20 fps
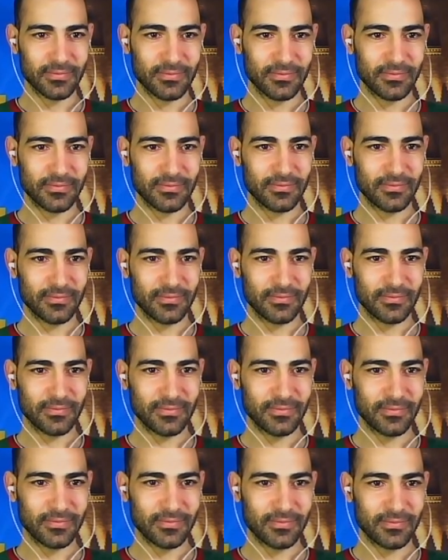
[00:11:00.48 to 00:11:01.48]

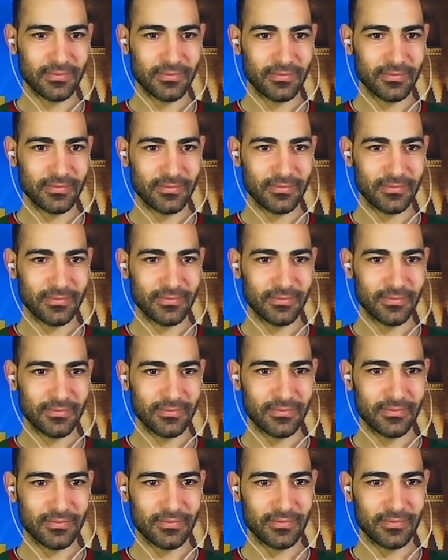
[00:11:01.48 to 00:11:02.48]

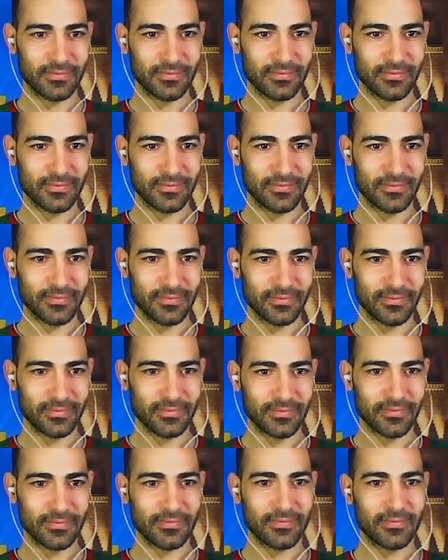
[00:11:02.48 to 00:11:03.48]

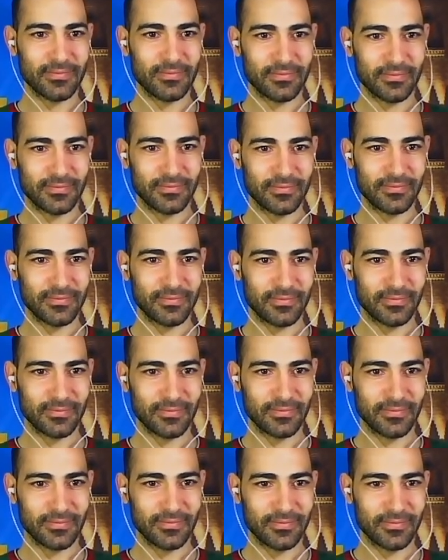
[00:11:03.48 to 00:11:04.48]

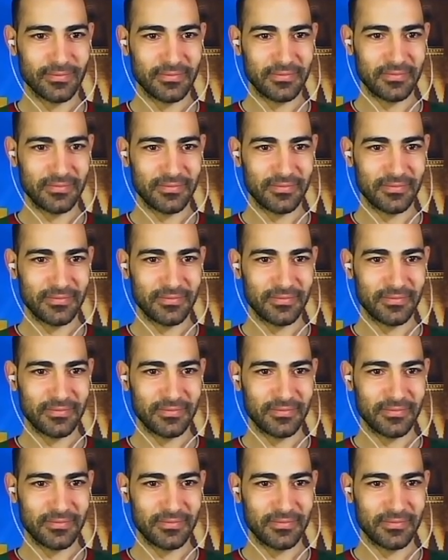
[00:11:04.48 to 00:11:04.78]
The person shown says nothing.